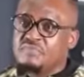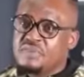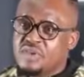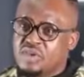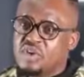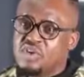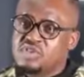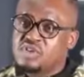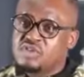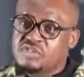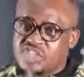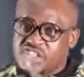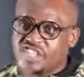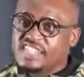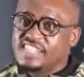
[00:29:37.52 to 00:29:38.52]
because
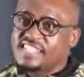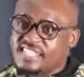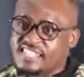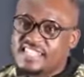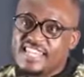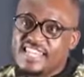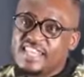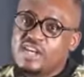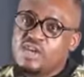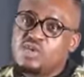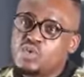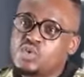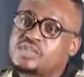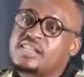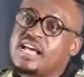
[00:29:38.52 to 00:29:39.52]
of Jesus,
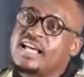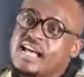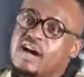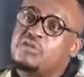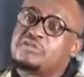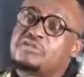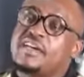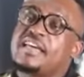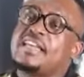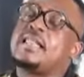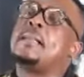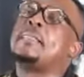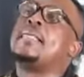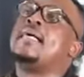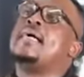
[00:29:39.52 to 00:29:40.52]
kenari tusang
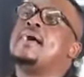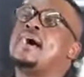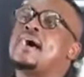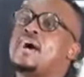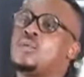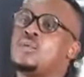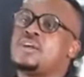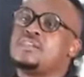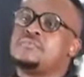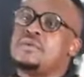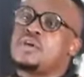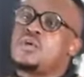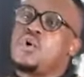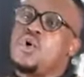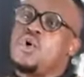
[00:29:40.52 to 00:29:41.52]
kafela. I went
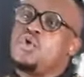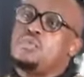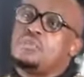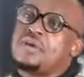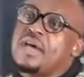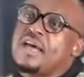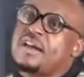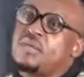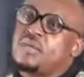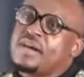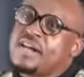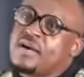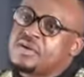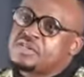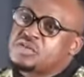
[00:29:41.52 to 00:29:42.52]
back home, and
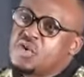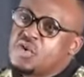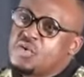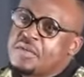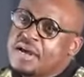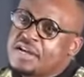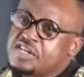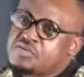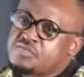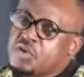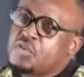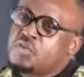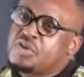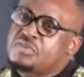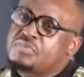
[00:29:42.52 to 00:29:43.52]
when I was home, I
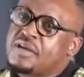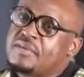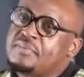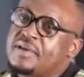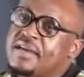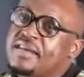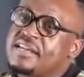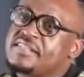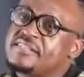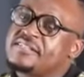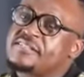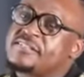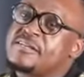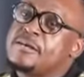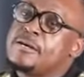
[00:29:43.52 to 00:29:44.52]
spoke with my
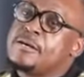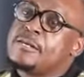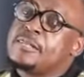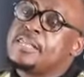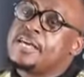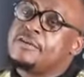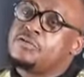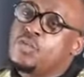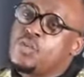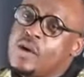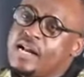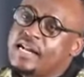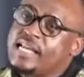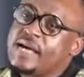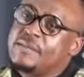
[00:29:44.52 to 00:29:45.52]
parents. They have
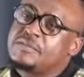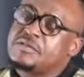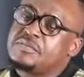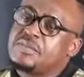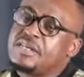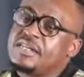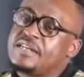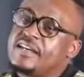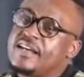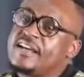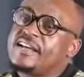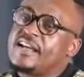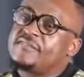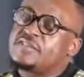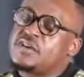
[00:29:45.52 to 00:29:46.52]
welcomed me,
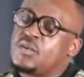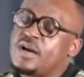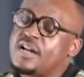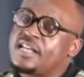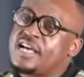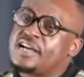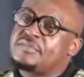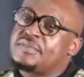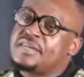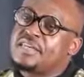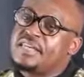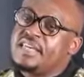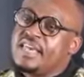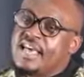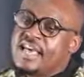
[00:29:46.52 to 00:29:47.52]
and after welcoming
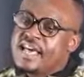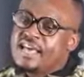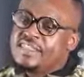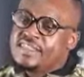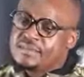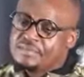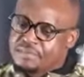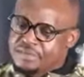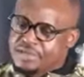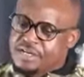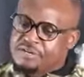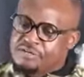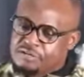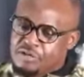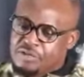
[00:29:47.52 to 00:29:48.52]
me, they
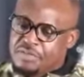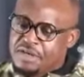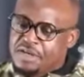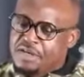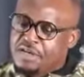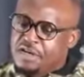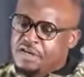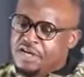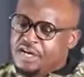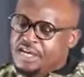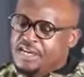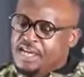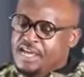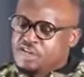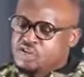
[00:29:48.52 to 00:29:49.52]
prayed for me,
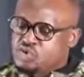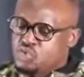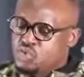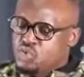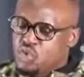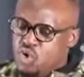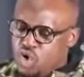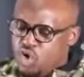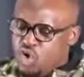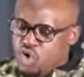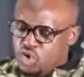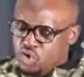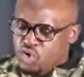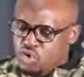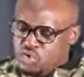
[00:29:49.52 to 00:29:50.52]
and I took
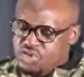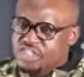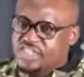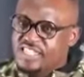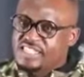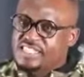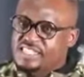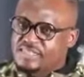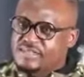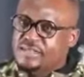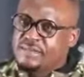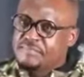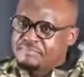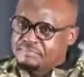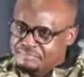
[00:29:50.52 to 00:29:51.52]
all those things,
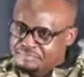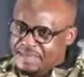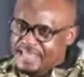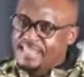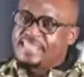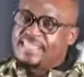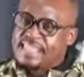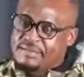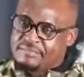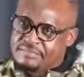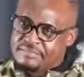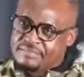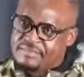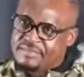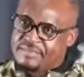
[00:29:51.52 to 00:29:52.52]
bent
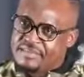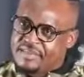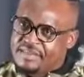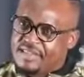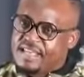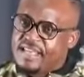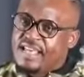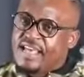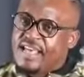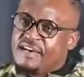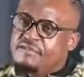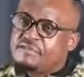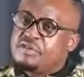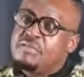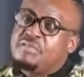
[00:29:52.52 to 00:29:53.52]

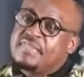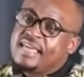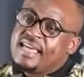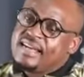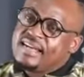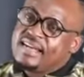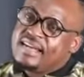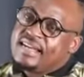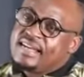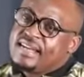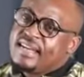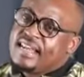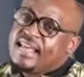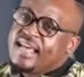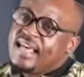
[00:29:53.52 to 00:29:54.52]
them. From then,
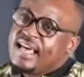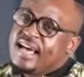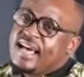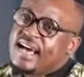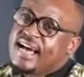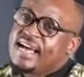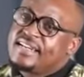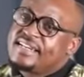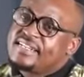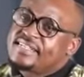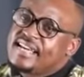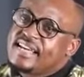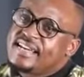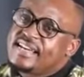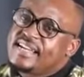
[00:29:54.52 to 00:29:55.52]
I
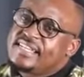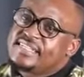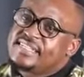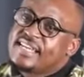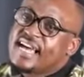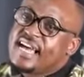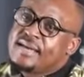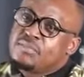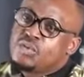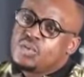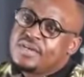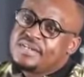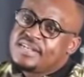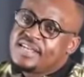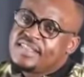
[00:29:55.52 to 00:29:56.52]
decided and say I'm
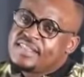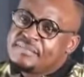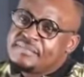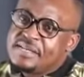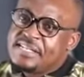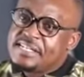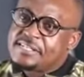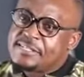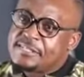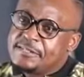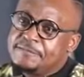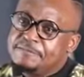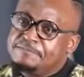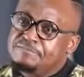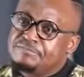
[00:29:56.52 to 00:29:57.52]
quitting the
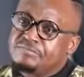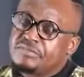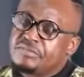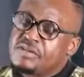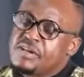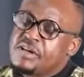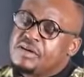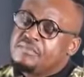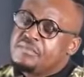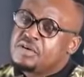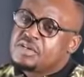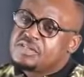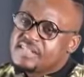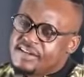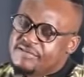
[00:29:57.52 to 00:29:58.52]
ministry,
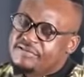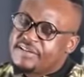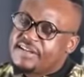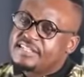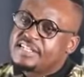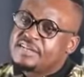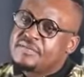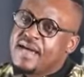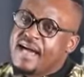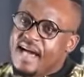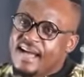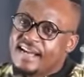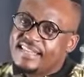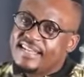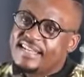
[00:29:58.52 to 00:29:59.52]
because I felt in my
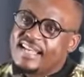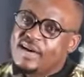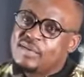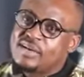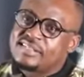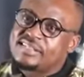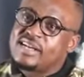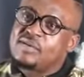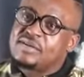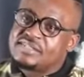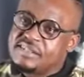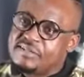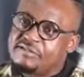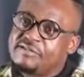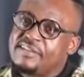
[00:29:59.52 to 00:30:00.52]
heart that I
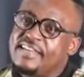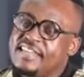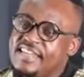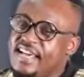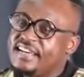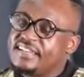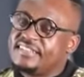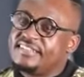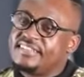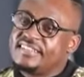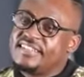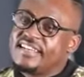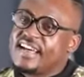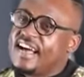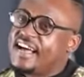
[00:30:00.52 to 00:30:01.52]
was a failure.
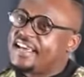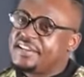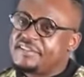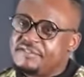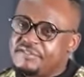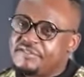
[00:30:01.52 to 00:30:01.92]
I had